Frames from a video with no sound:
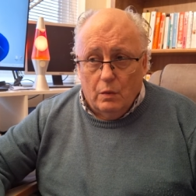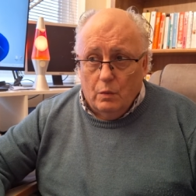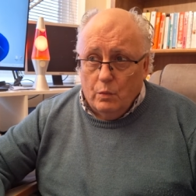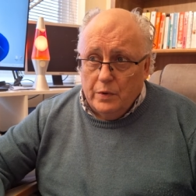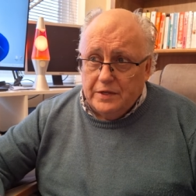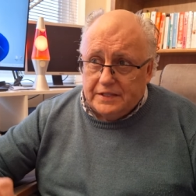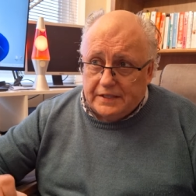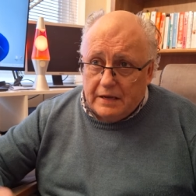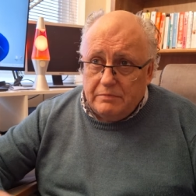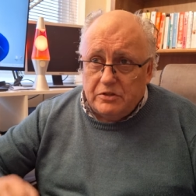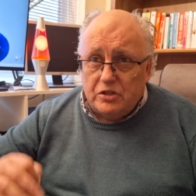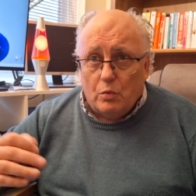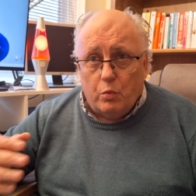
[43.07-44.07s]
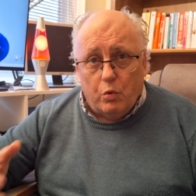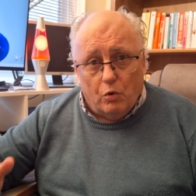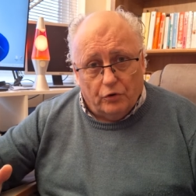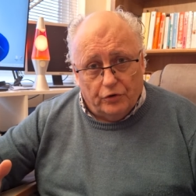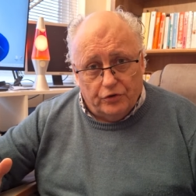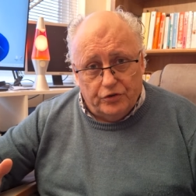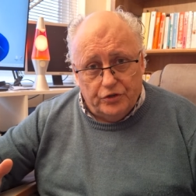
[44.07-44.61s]
we seem to
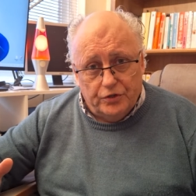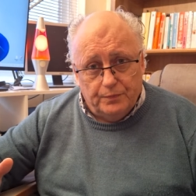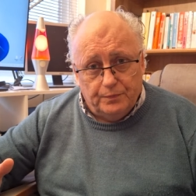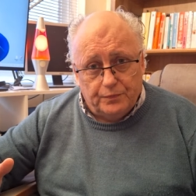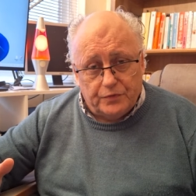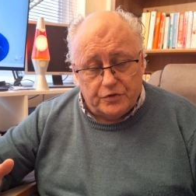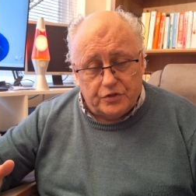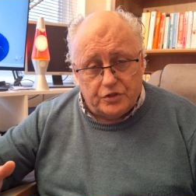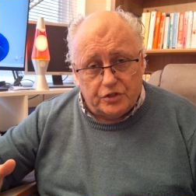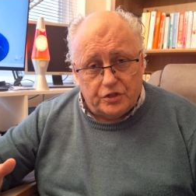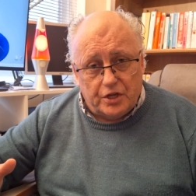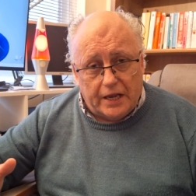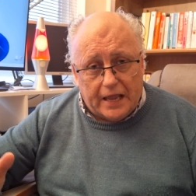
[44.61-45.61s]
want to